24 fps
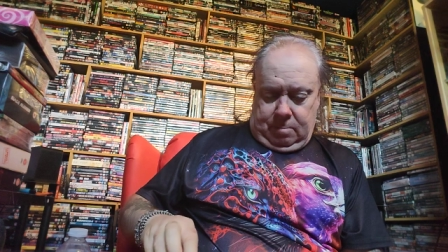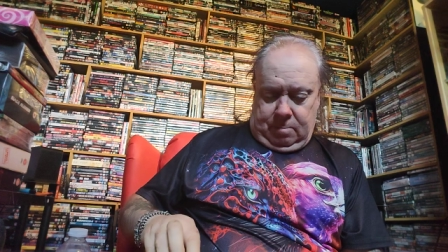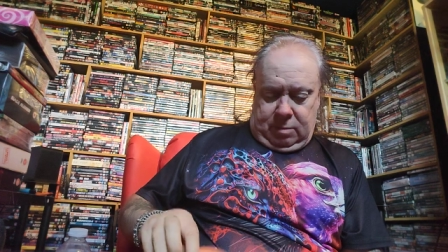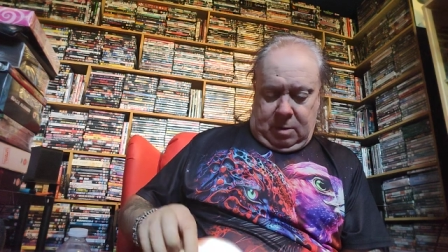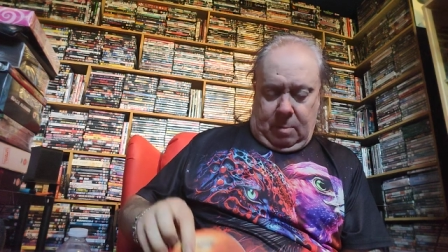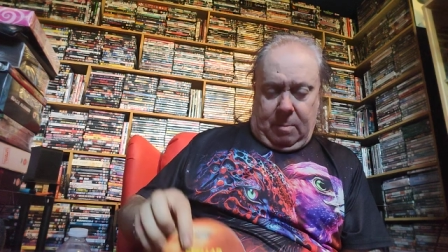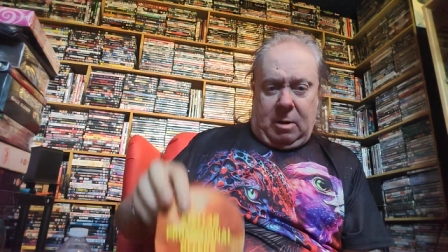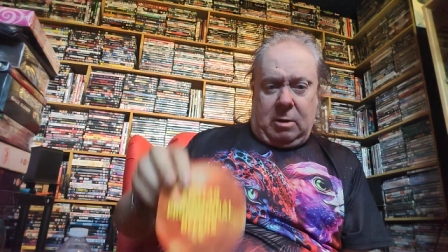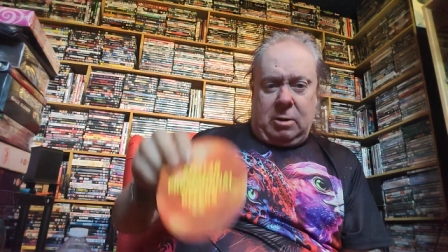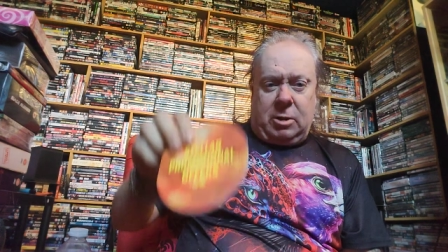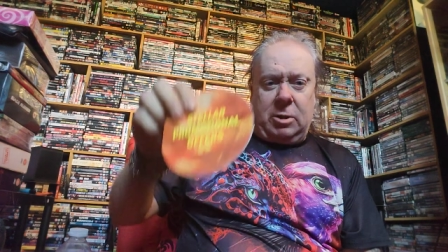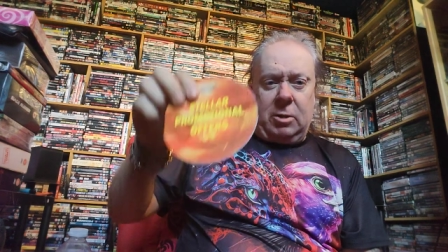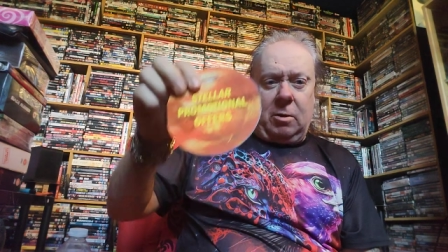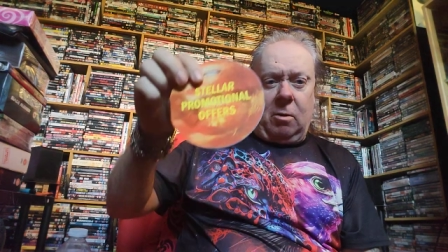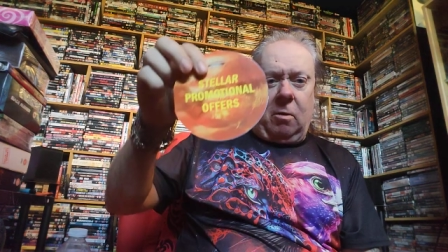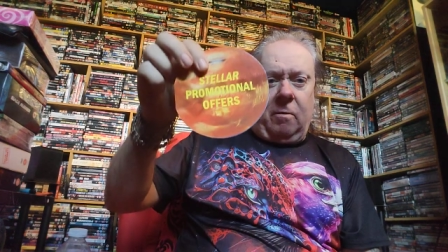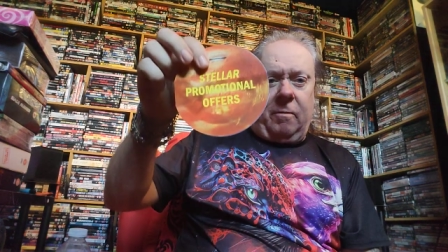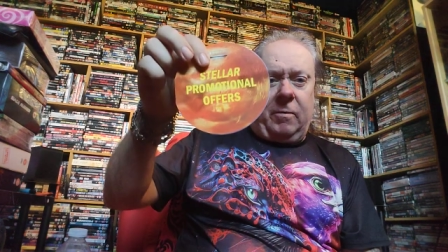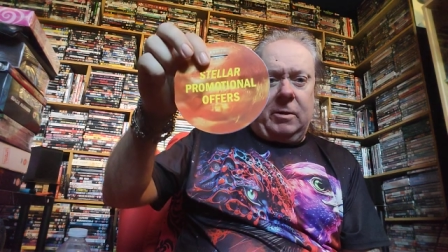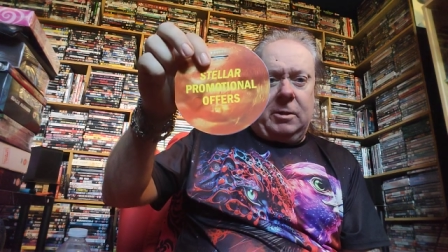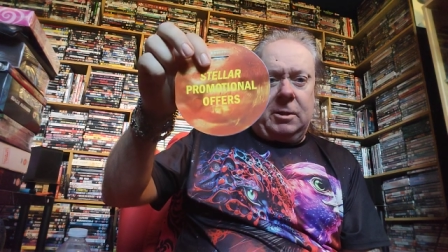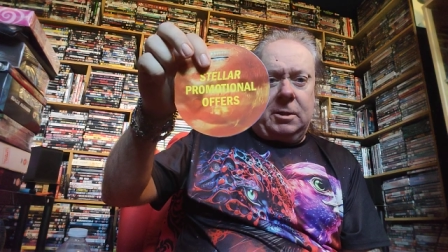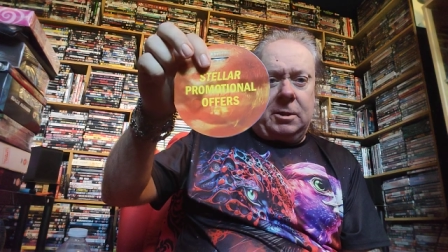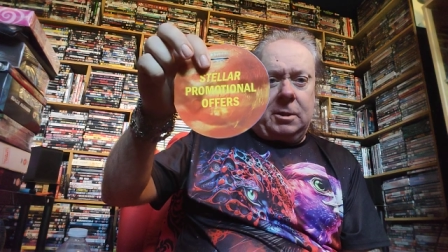promotional
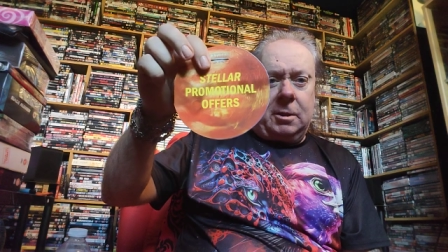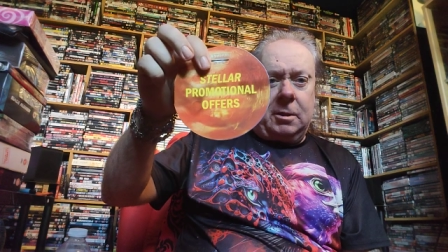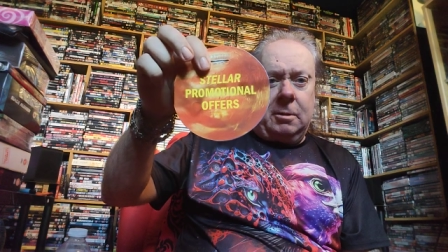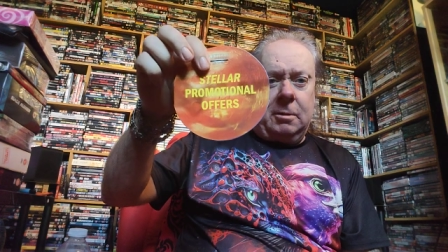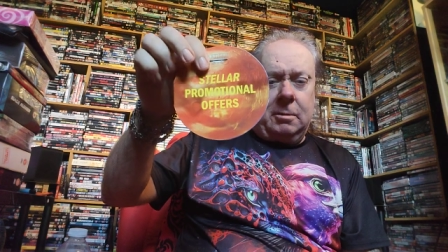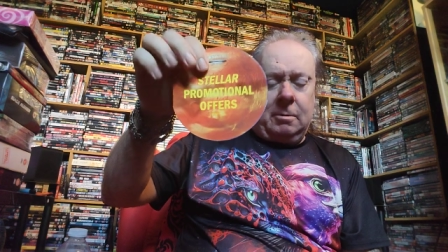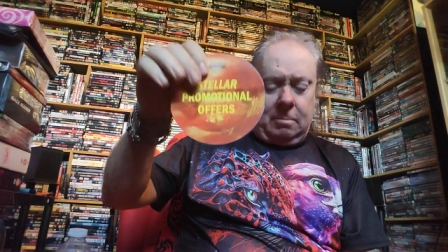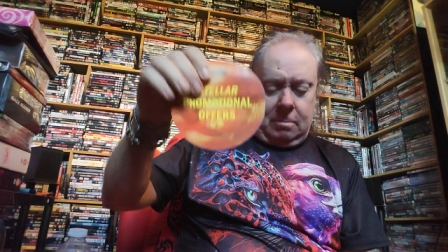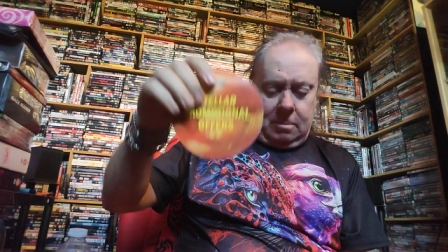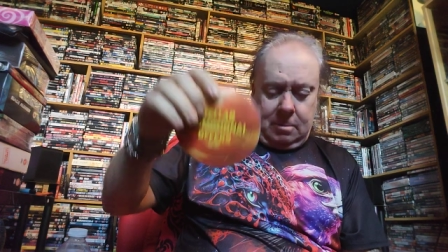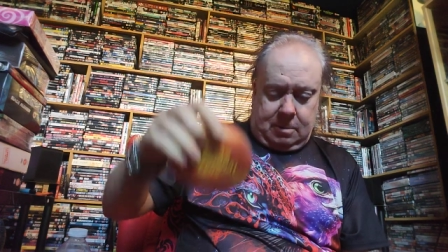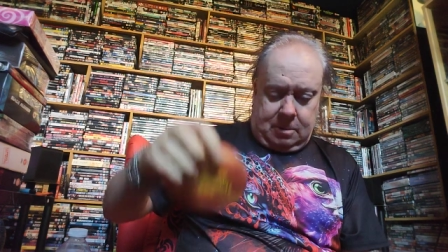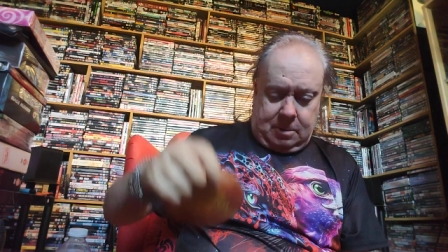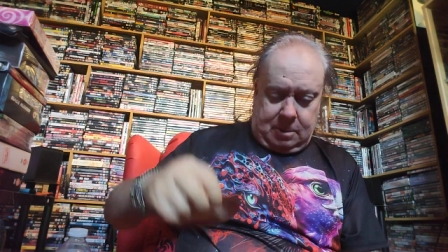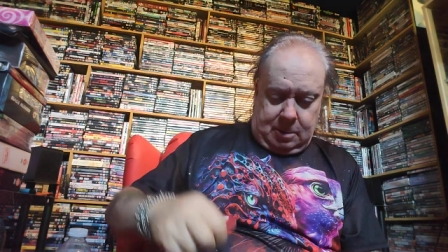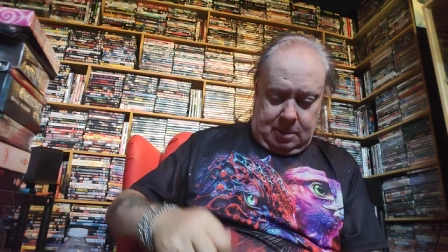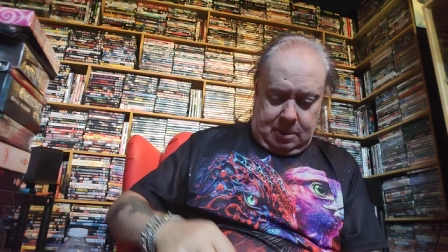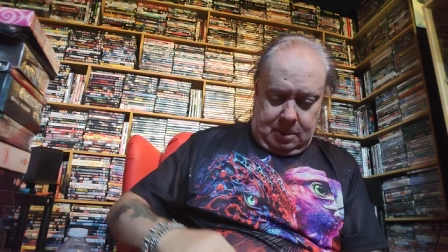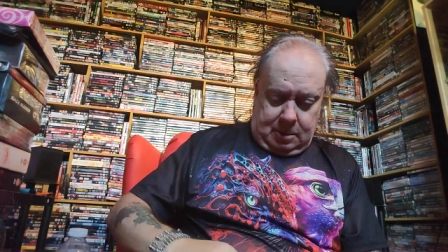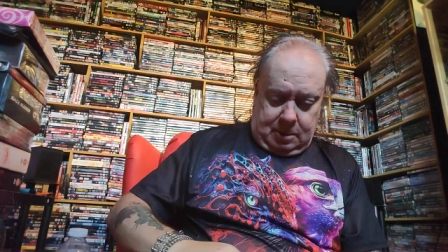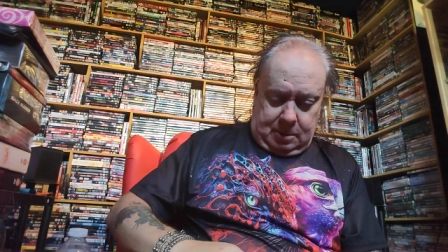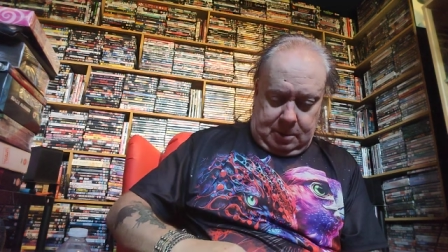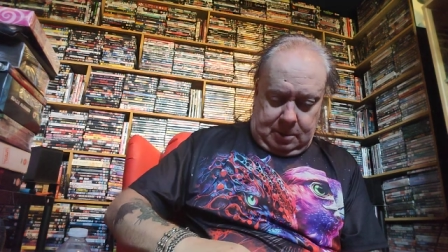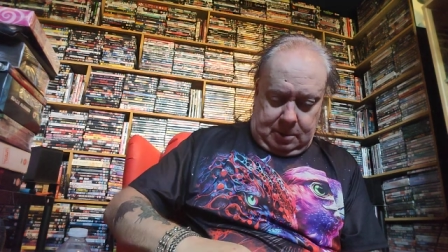offers
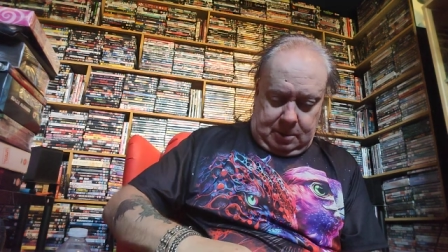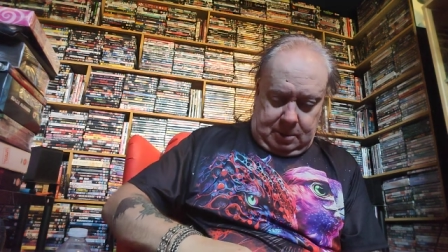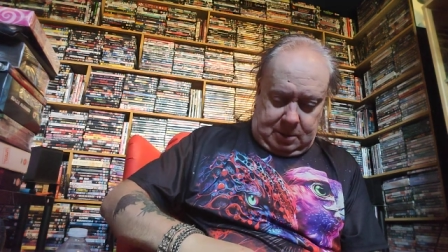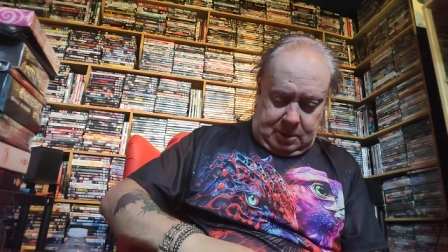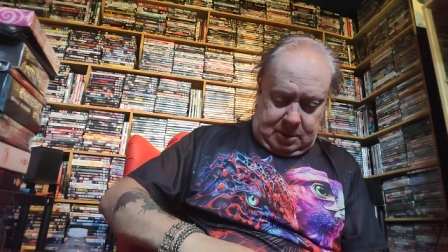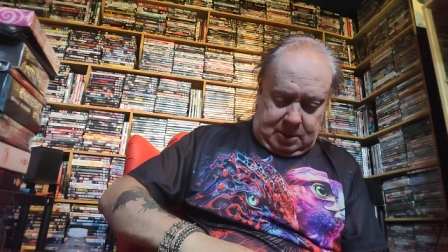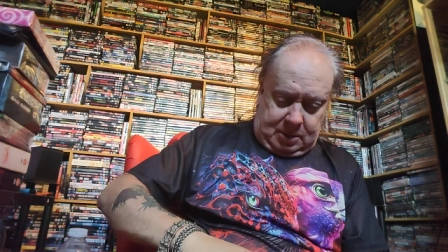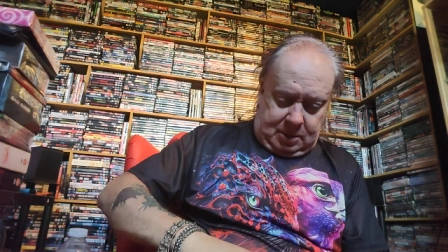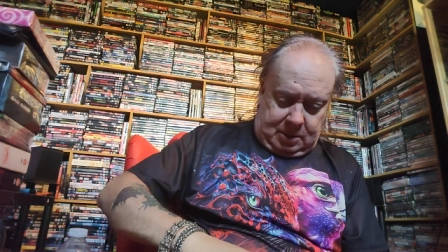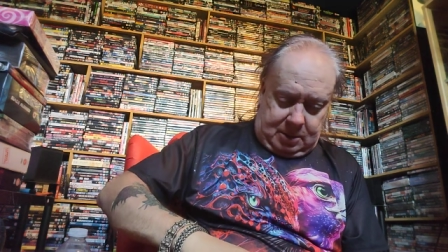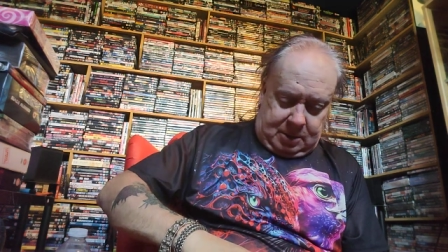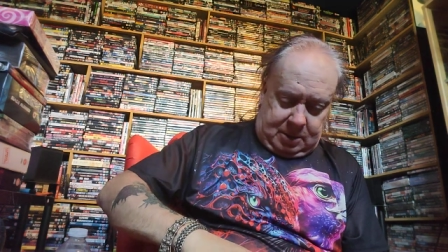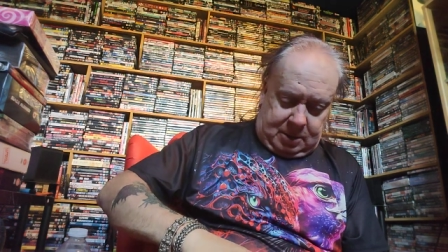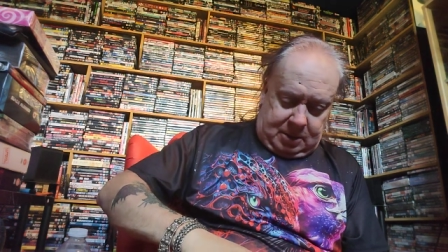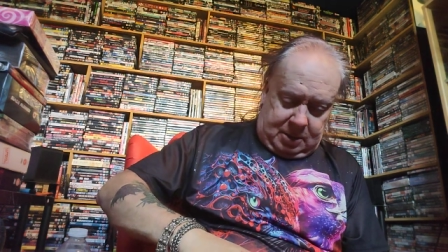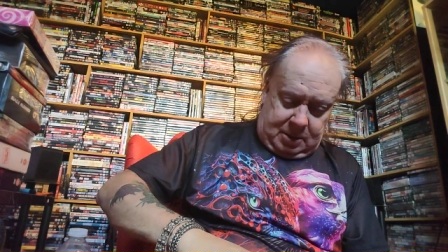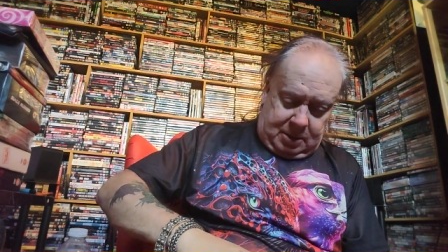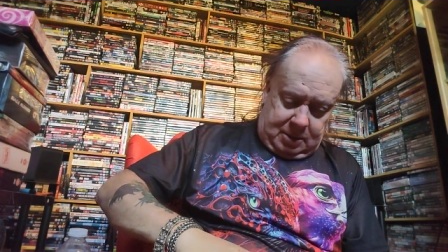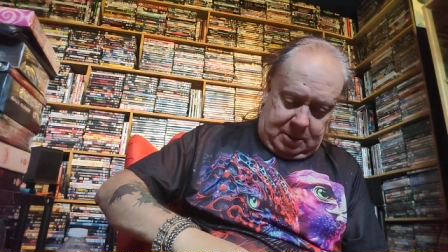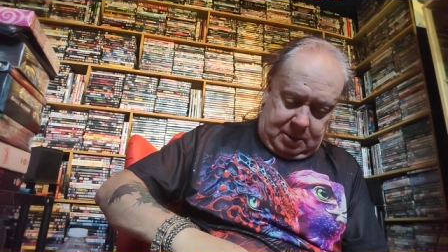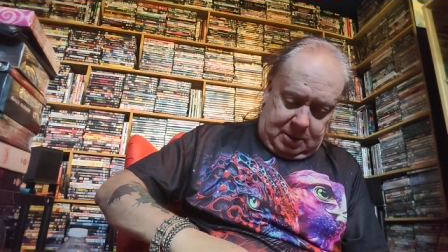and a